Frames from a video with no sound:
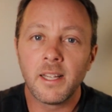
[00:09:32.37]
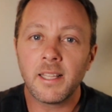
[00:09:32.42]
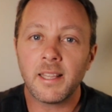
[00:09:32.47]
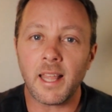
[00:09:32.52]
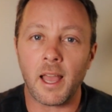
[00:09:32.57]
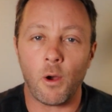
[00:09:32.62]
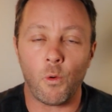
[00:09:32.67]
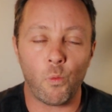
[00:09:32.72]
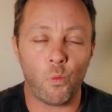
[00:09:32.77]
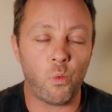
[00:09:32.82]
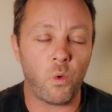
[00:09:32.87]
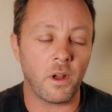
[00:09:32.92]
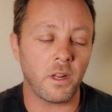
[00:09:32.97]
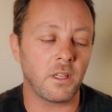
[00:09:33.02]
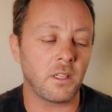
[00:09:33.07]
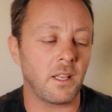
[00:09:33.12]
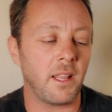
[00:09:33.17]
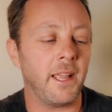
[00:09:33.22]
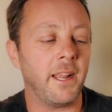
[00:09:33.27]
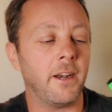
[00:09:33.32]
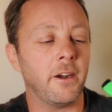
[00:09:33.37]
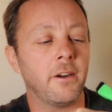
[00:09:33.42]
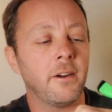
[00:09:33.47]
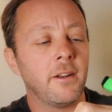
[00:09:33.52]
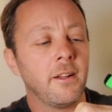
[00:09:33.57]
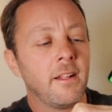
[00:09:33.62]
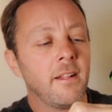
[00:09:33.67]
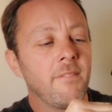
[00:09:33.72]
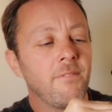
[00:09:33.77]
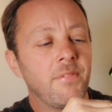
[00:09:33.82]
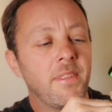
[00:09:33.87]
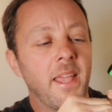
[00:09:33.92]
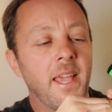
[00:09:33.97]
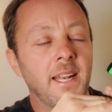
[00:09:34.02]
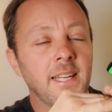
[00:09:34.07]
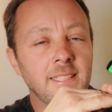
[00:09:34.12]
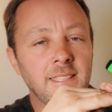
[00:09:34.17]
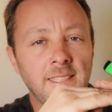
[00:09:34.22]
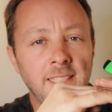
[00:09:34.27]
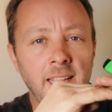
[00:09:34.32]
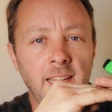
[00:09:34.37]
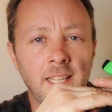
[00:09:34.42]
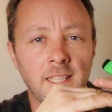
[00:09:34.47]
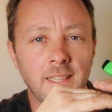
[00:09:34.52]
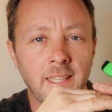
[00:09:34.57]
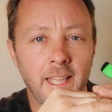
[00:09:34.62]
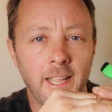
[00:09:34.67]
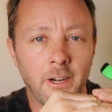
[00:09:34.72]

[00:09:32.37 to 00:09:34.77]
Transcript: that one layer and a second